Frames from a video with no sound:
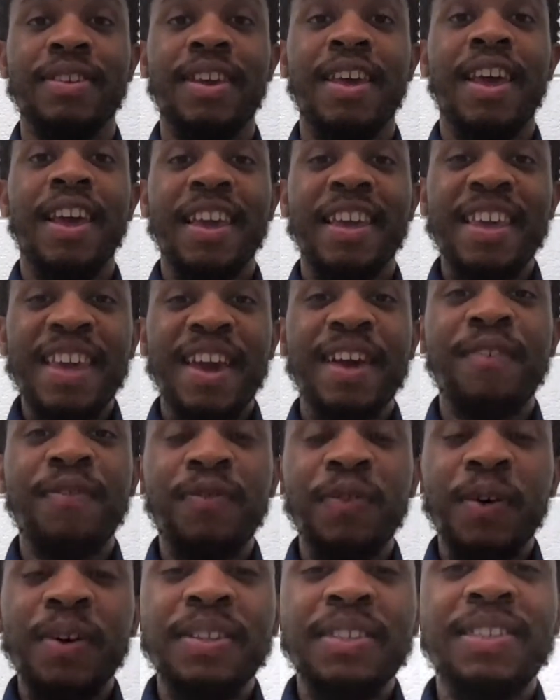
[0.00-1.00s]
Yeah,
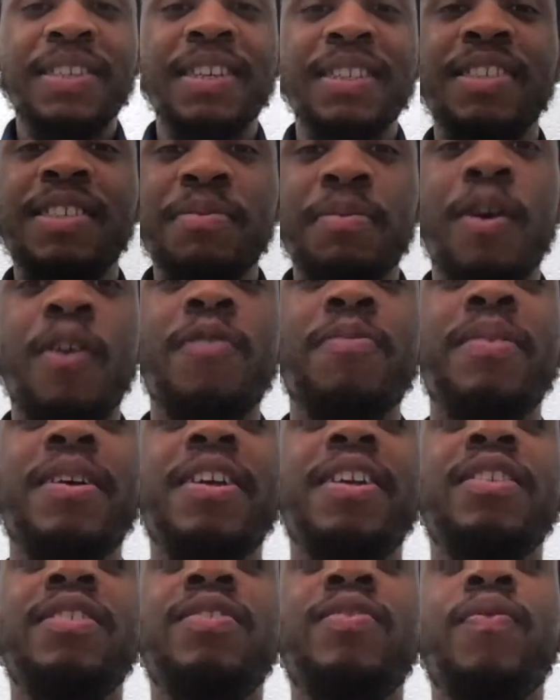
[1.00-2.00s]
fortissimo
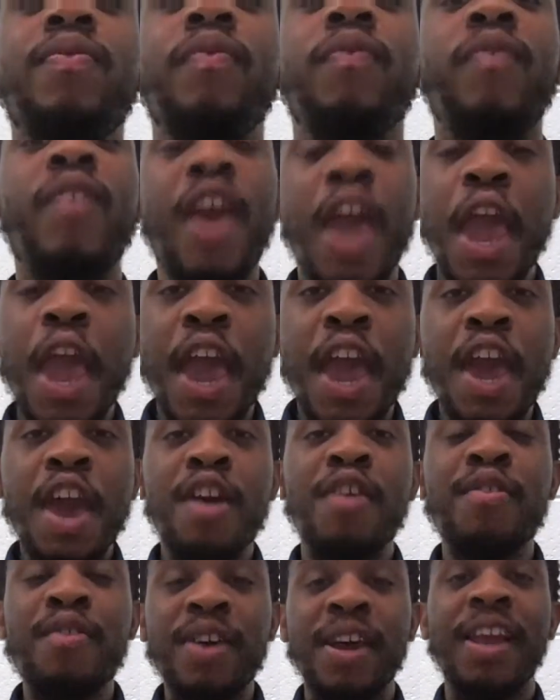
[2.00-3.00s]
means
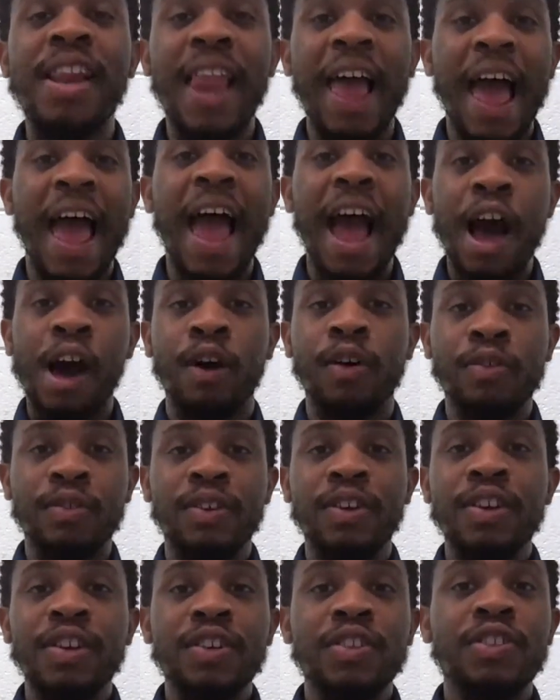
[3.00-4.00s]
very loud.
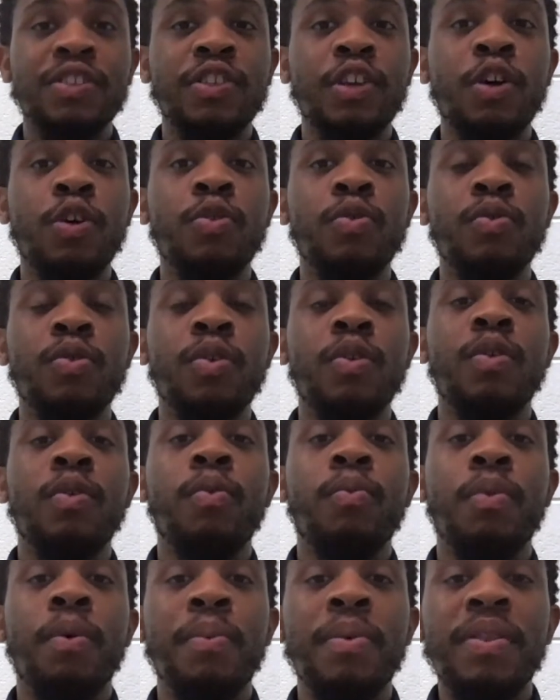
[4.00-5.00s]
So
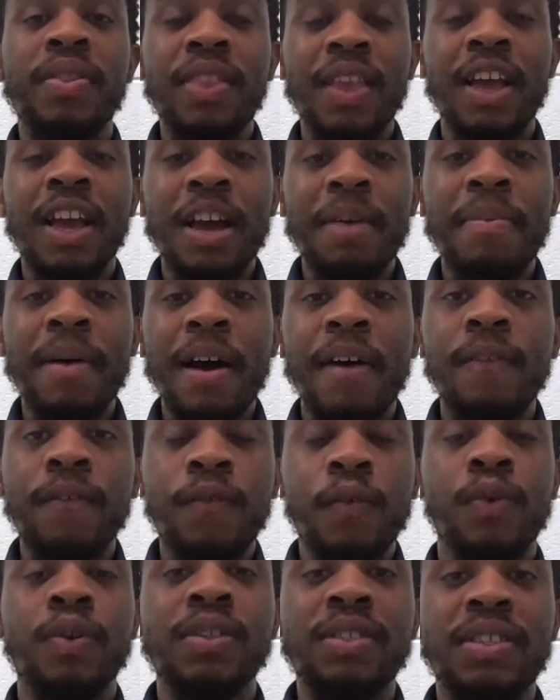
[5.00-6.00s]
when we think about
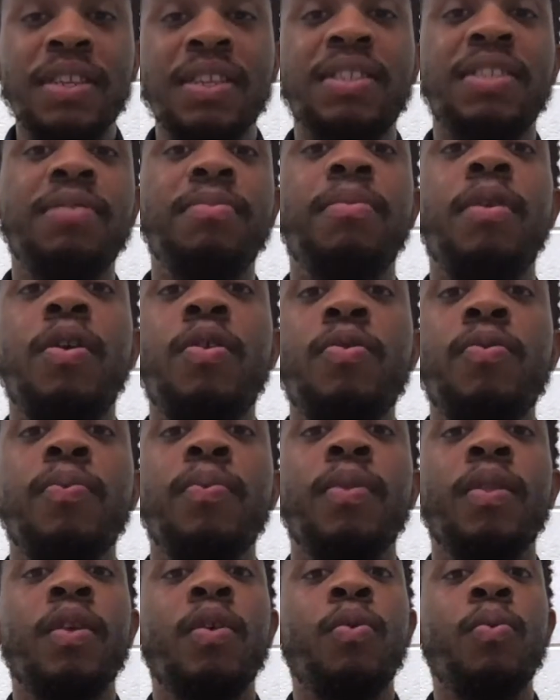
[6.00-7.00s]
fortissimo,
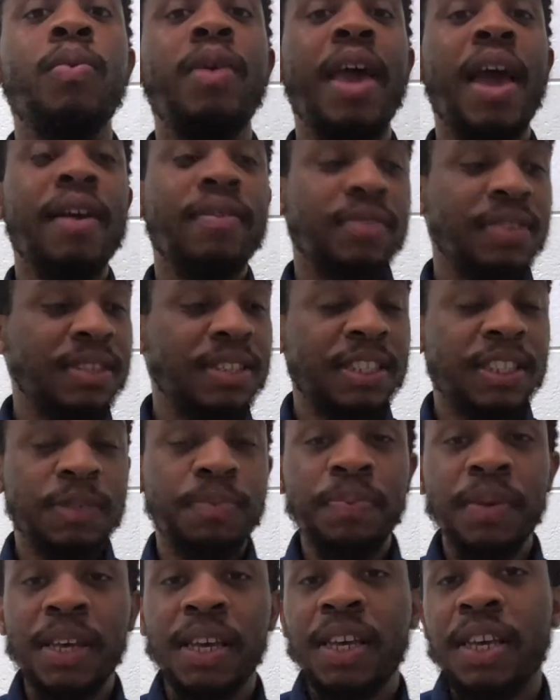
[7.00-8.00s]
we have to
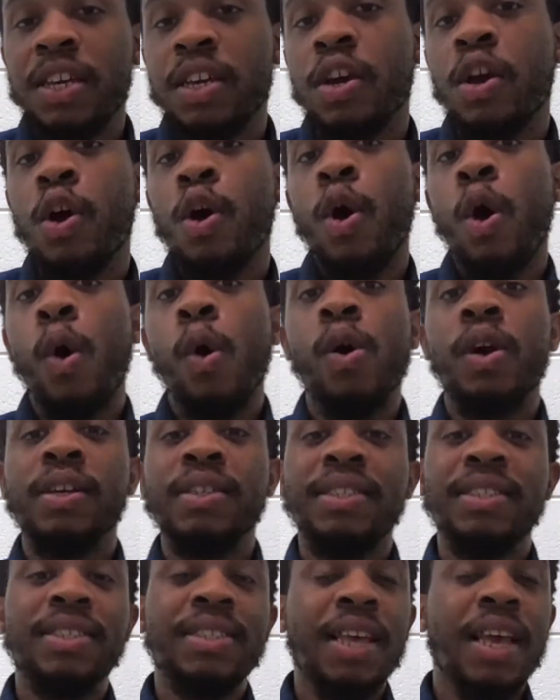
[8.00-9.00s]
speak or
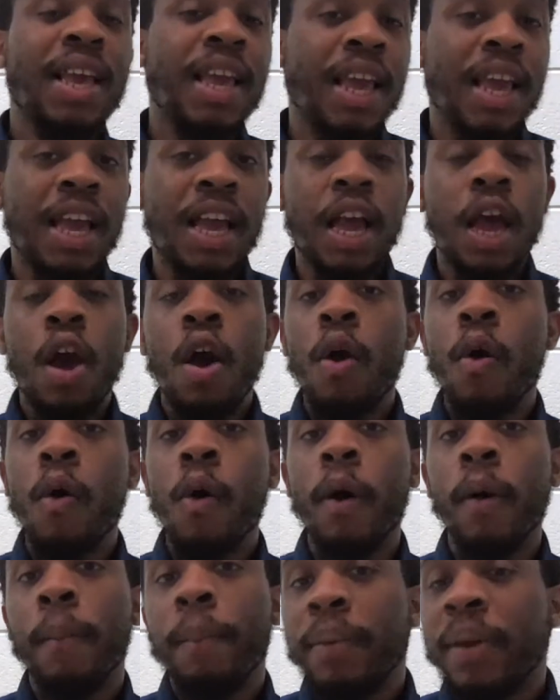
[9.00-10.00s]
sing
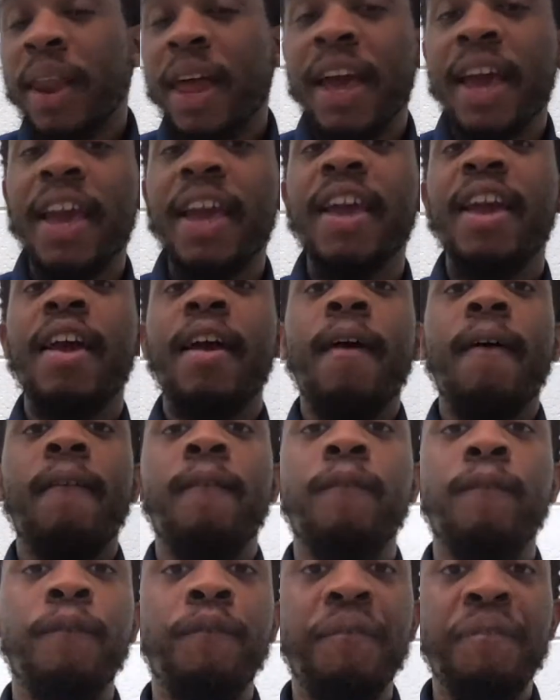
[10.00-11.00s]
or play
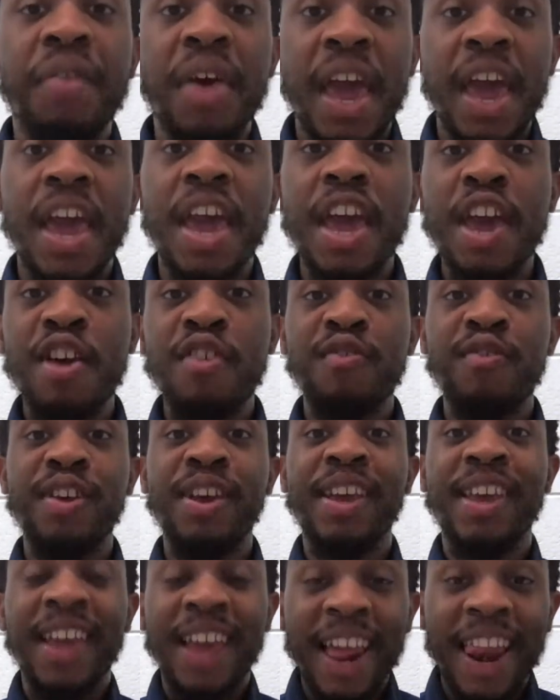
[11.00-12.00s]

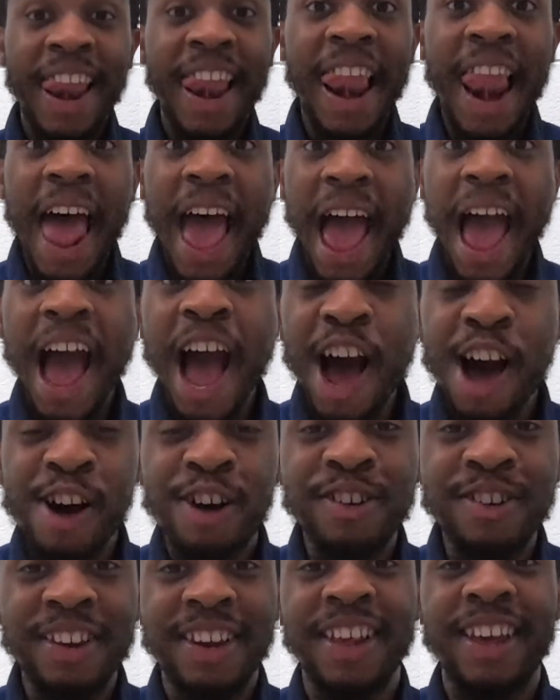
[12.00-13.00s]
very
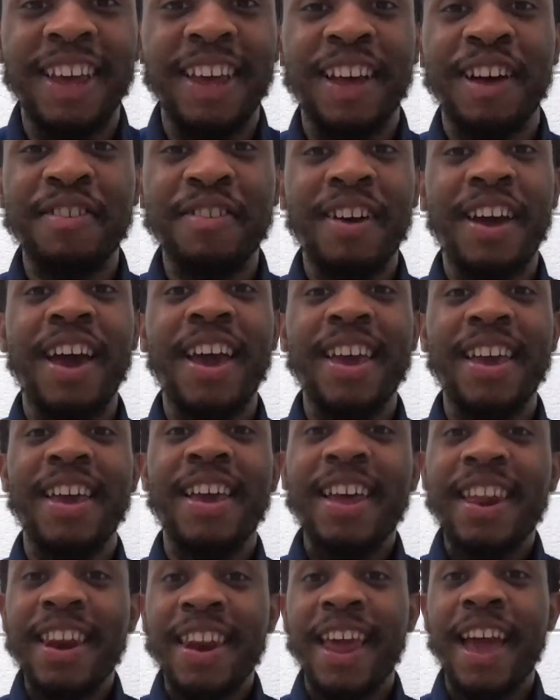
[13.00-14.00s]
loudly, okay?
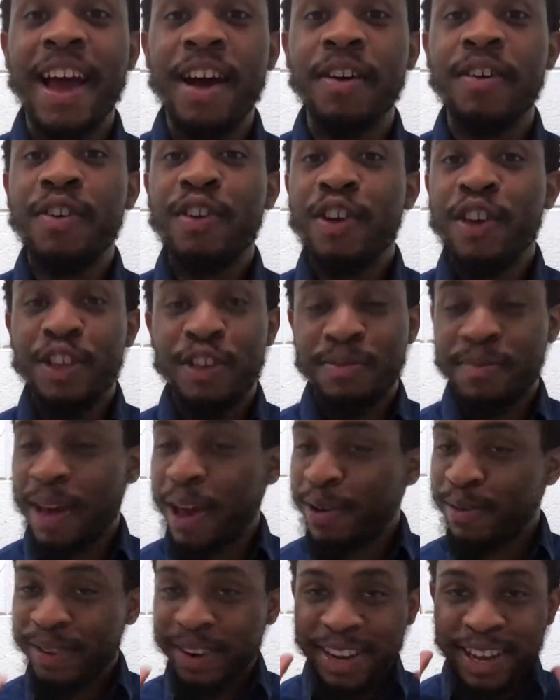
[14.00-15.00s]
Now, you
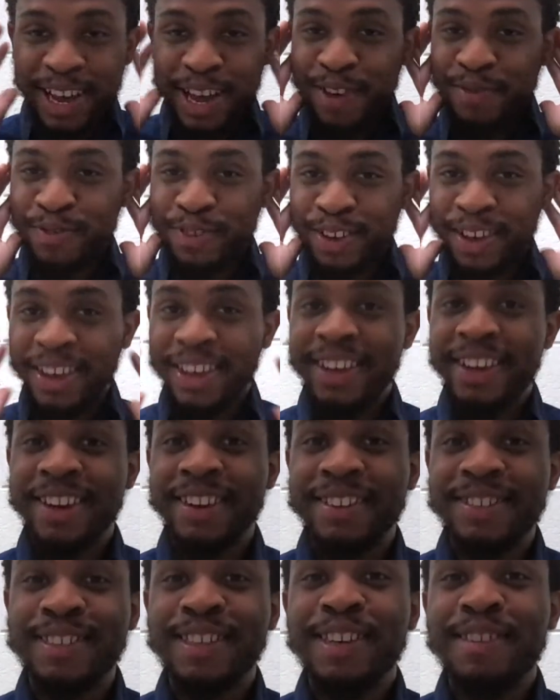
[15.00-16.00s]
might want to cover your
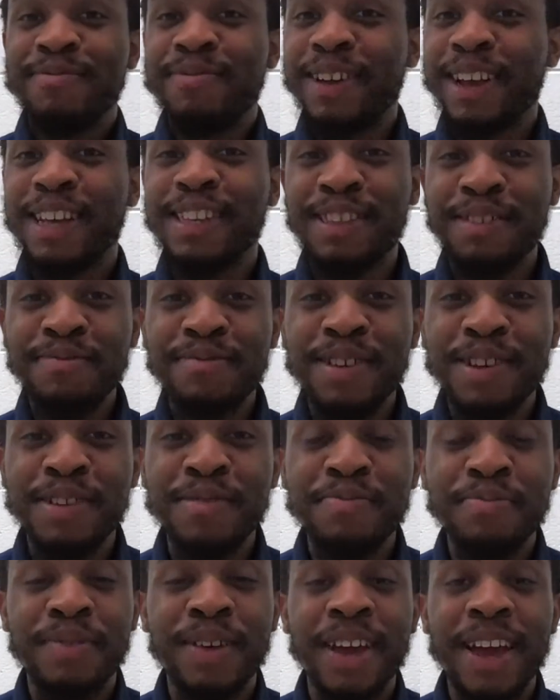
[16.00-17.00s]
ears because I'm going to
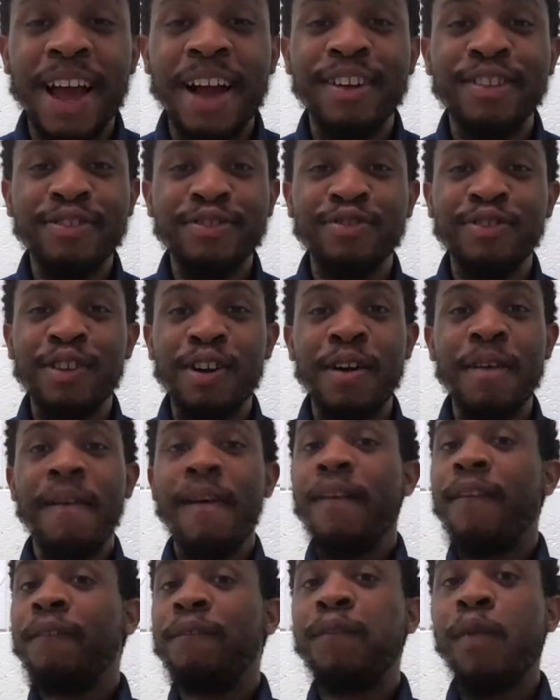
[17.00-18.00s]
play our drum
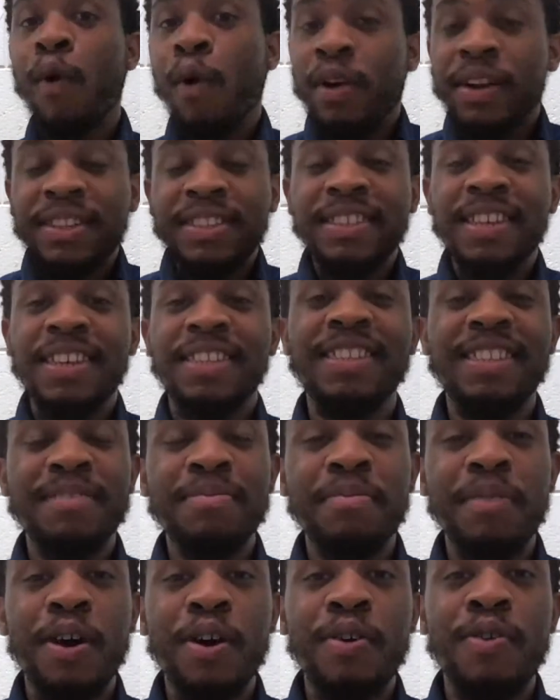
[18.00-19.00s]

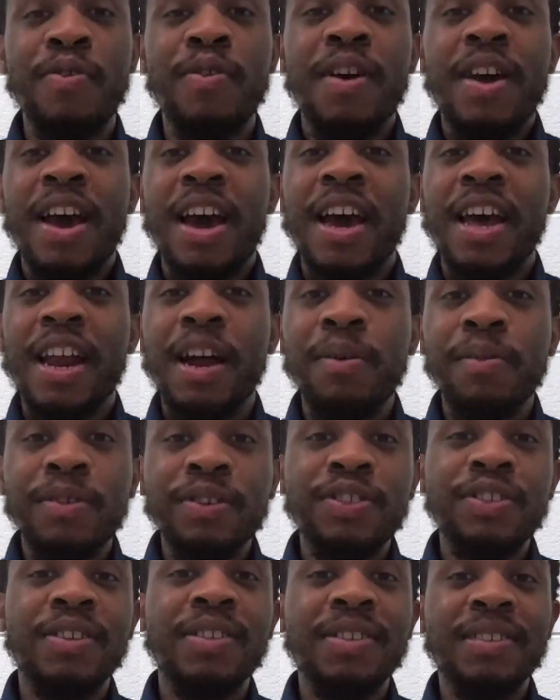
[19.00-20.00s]
fortissimo, and I
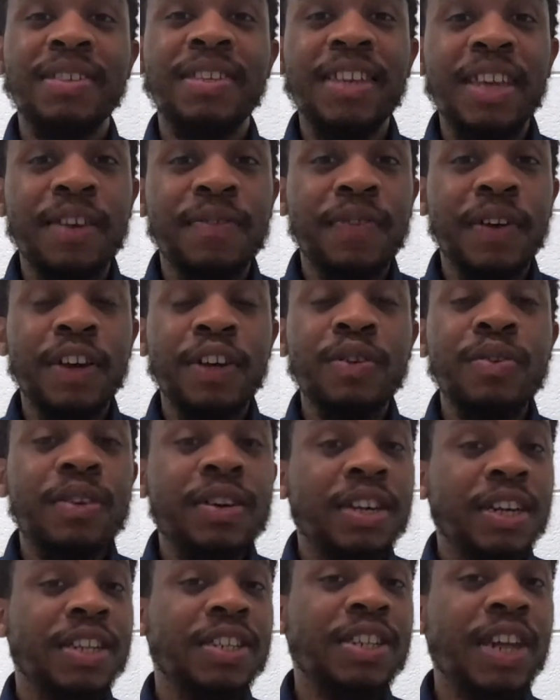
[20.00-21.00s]
want you to see if I do a
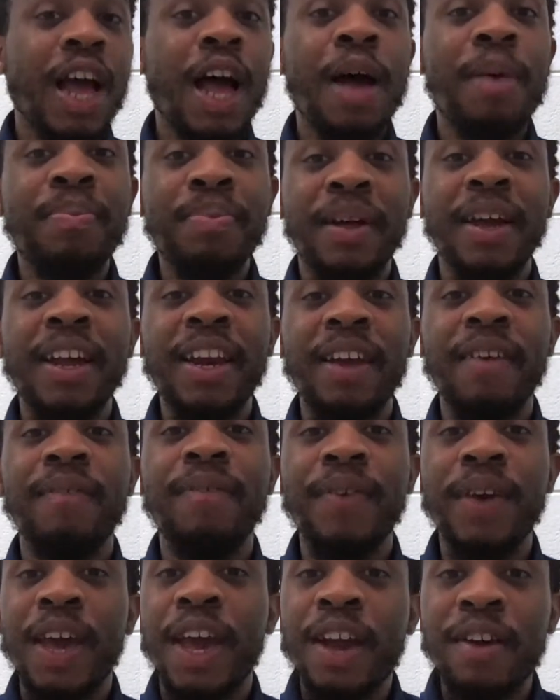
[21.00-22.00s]
good job playing it
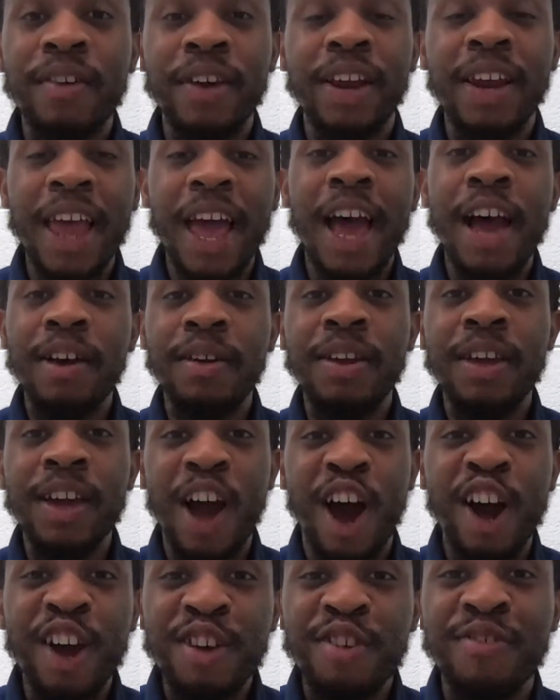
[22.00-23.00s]
very loudly.
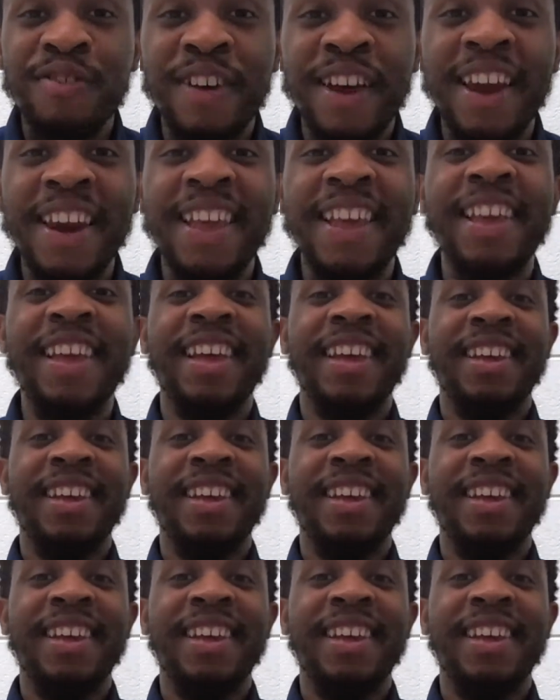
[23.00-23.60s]
Are you ready?